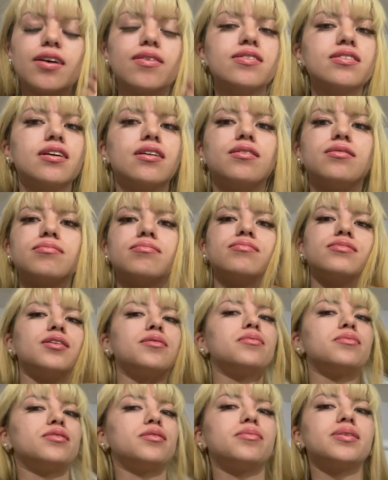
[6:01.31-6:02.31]
I was like,
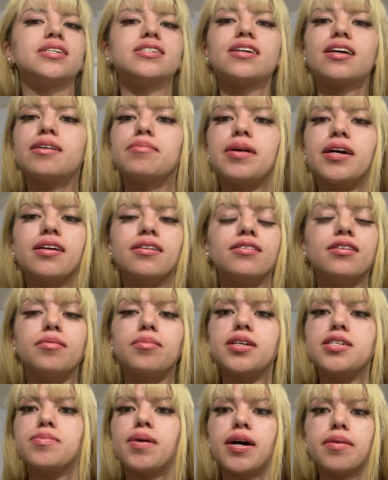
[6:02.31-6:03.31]
nobody's
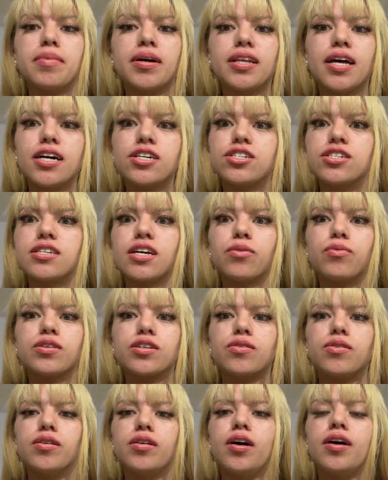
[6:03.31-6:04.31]
buying my lashes, like, what's
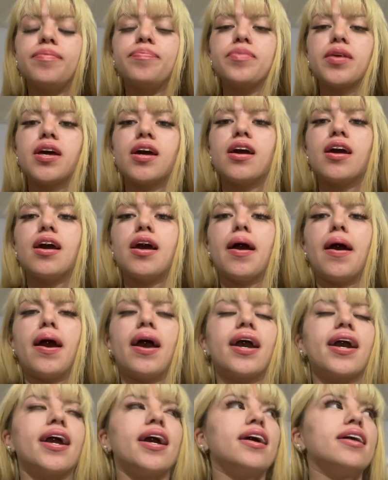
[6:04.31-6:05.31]
going on?
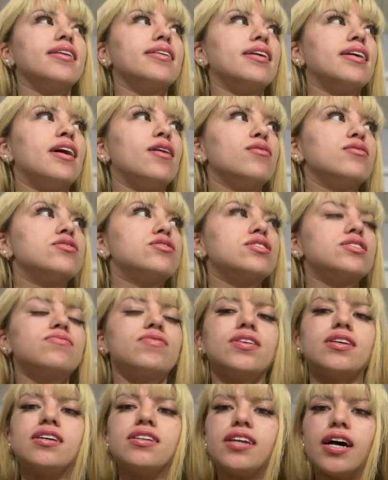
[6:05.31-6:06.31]
And I was just
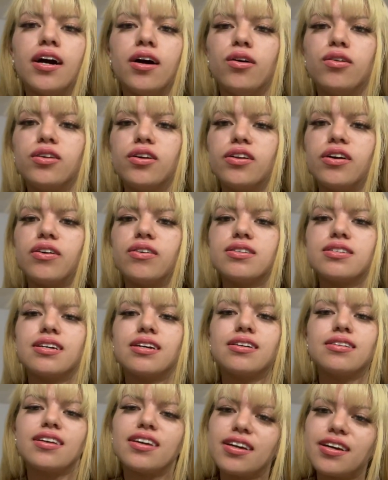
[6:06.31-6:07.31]
feeling down, you know. I was
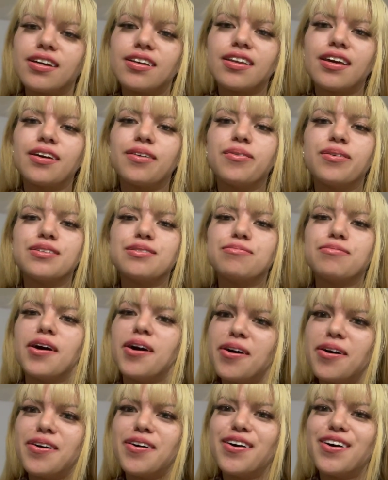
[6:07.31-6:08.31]
like, dang, like, what's
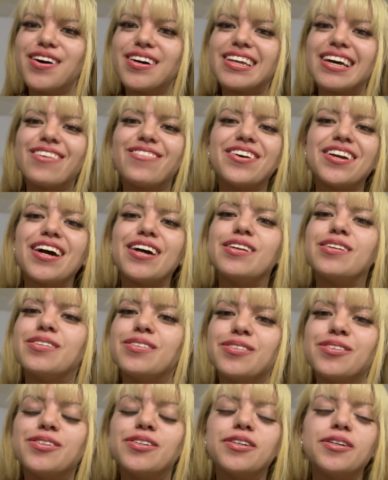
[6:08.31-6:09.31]
wrong, like, what'd I
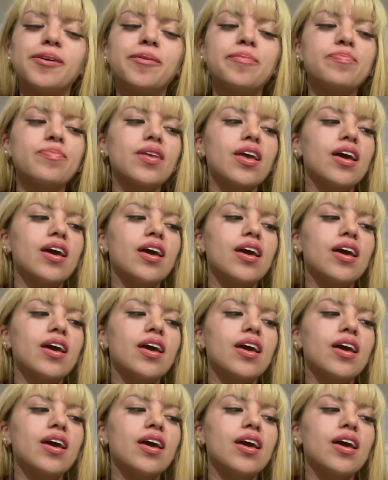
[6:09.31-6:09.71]
do, you know?